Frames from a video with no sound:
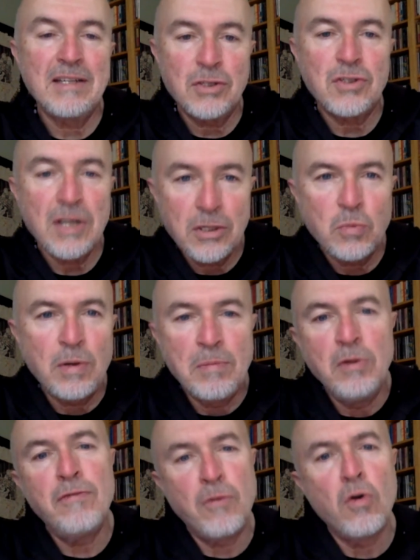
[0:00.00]
as we
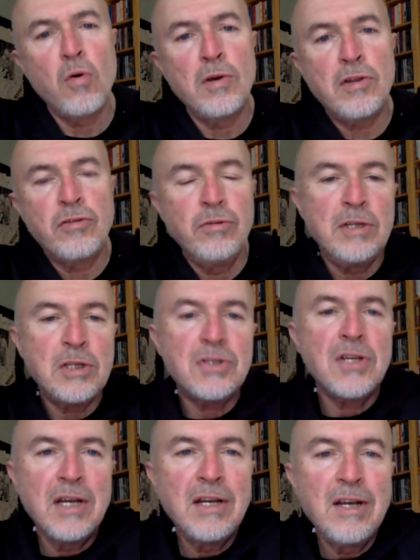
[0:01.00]
move forward through
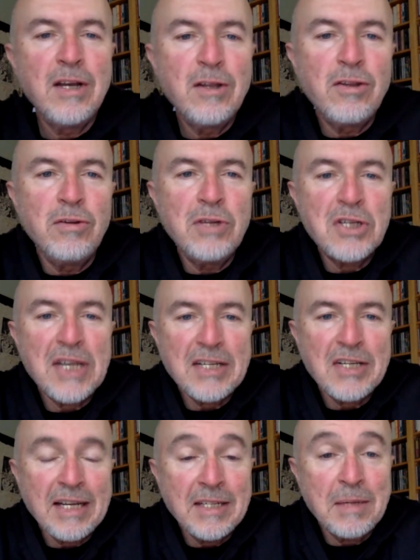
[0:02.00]
this
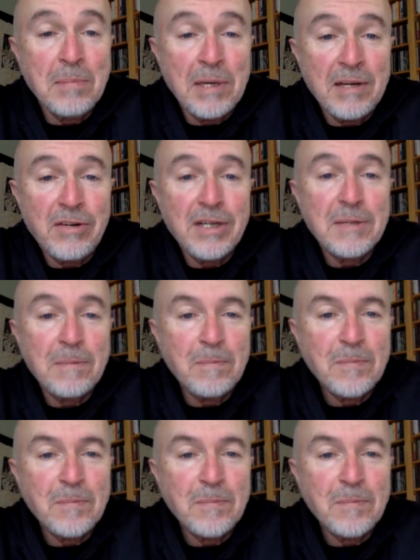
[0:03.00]
exciting period.